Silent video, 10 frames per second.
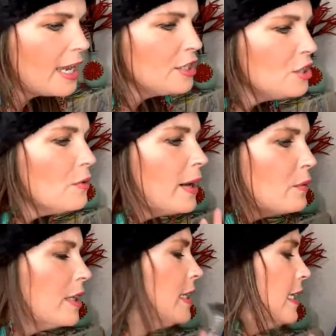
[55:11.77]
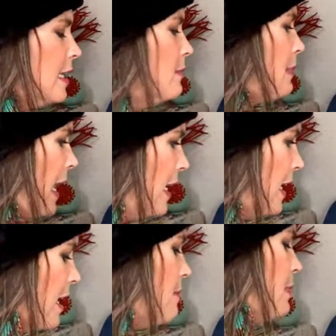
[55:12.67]
I knew I wanted to keep
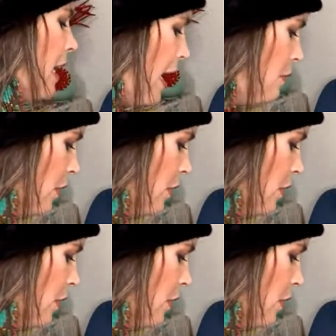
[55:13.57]
painting, but I